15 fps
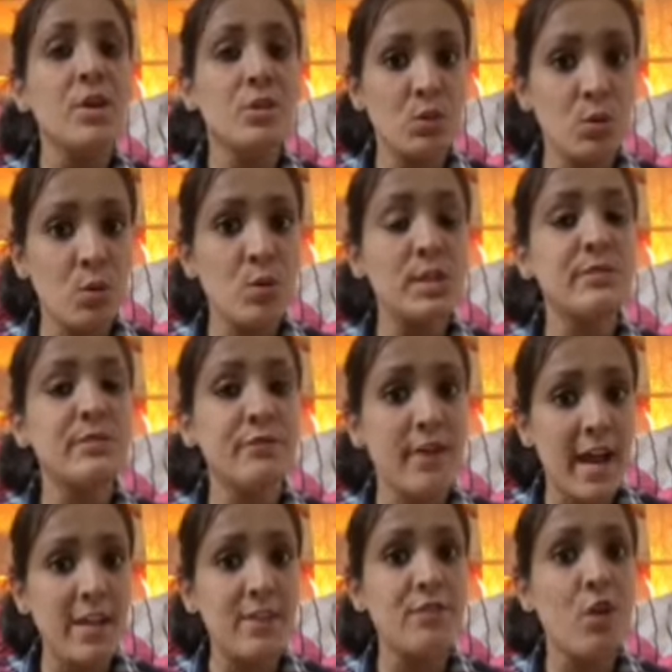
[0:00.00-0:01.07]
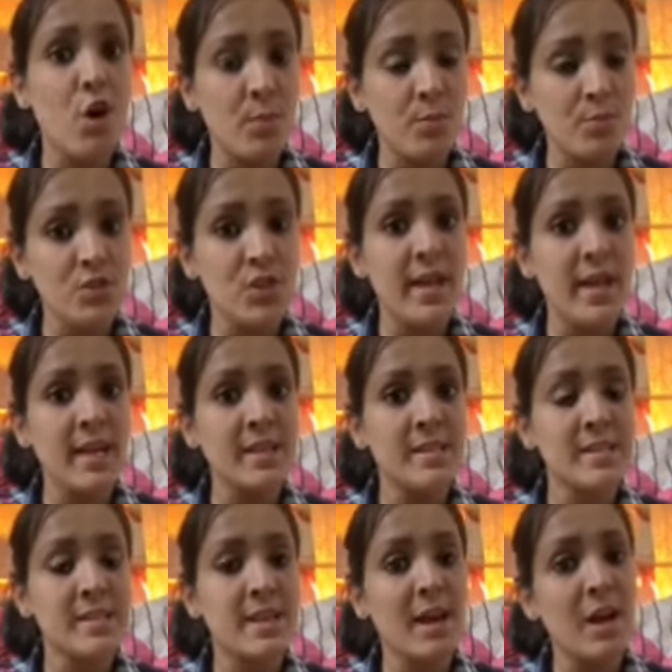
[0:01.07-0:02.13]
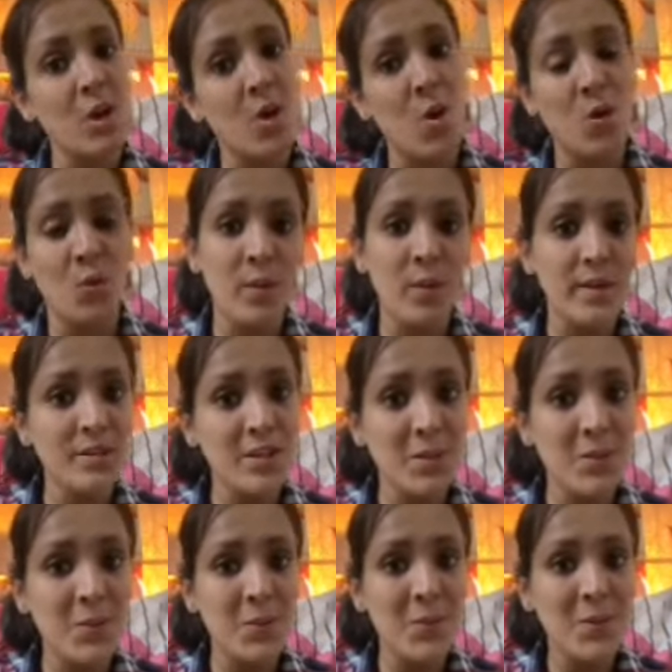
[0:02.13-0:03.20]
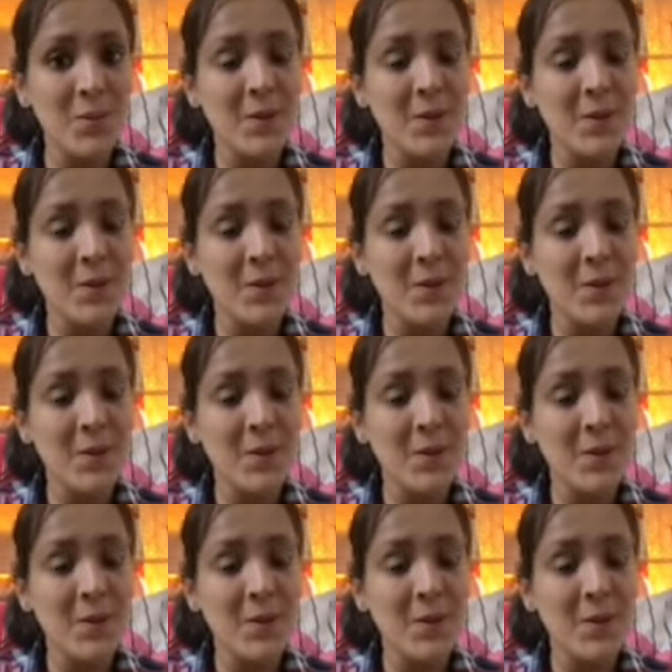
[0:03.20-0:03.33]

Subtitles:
those 5 objects along with you.